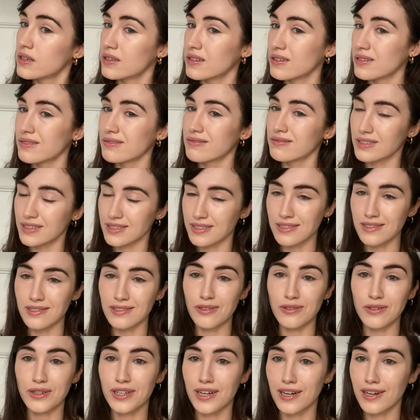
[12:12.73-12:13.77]
Oh, this is
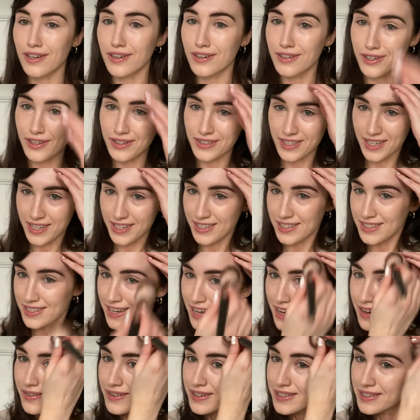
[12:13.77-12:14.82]
not gonna look good. I can
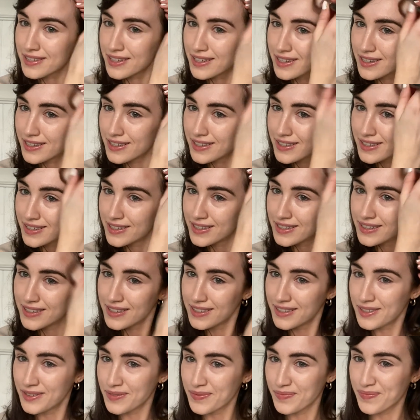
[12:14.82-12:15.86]
tell this
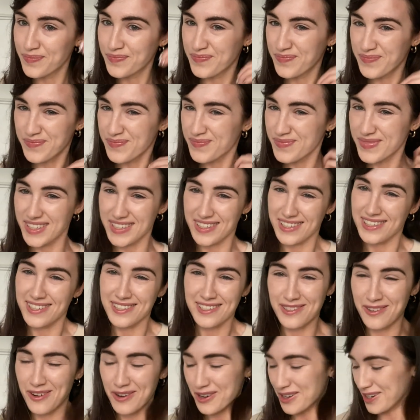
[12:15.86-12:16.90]

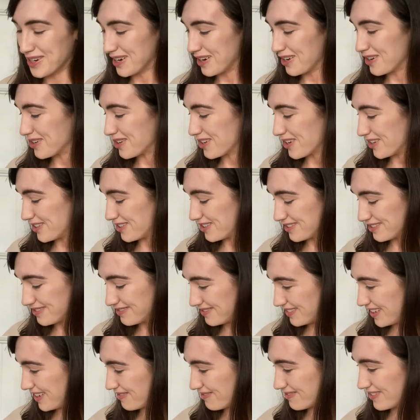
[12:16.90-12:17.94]
is not gonna look good.
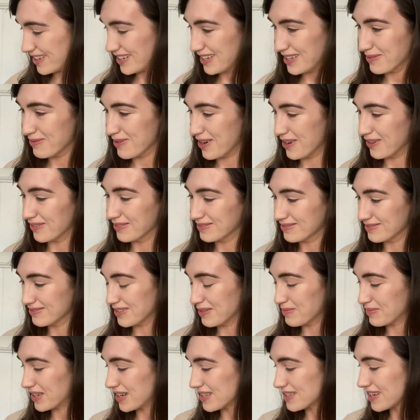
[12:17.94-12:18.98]
It really won't.
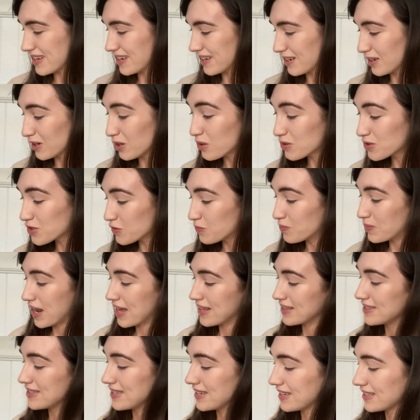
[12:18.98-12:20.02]
I'm gonna take a lot of
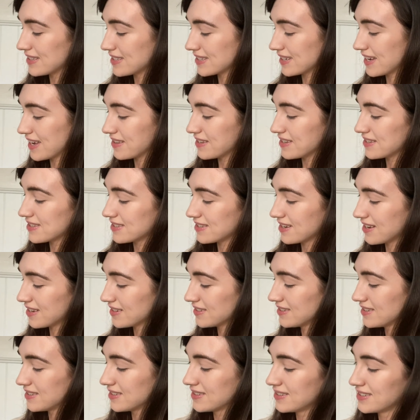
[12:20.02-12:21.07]
blending to get this
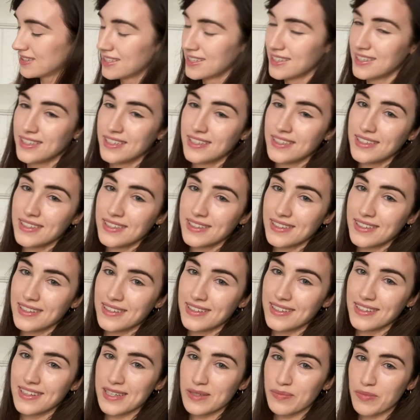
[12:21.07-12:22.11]
done.
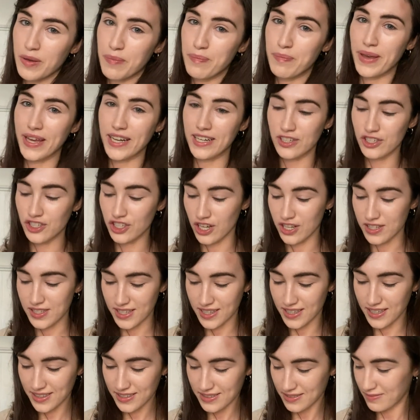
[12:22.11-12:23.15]
That's my bin
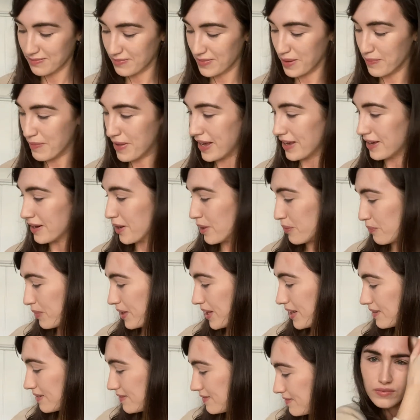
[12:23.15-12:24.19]
shutting, my makeup
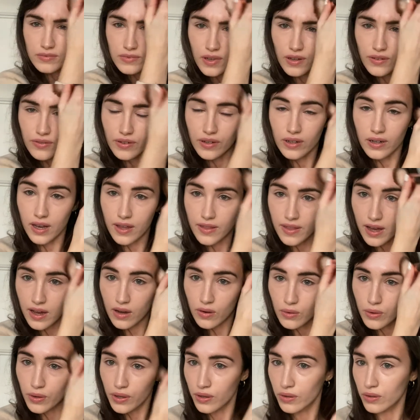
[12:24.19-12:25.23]
bin. Feel like that
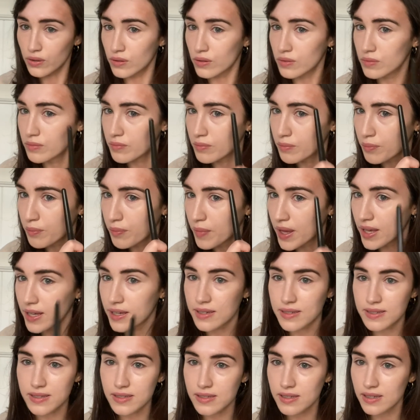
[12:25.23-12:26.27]
oil
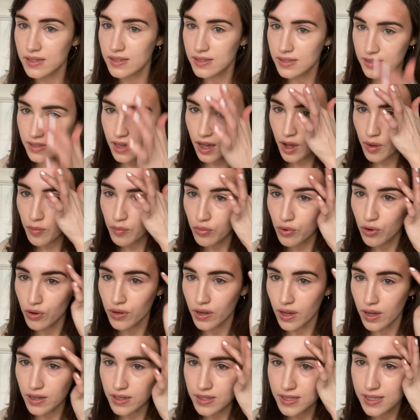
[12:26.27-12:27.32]
makes certain
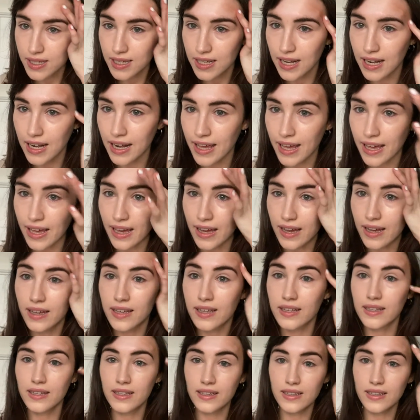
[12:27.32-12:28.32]
products cling.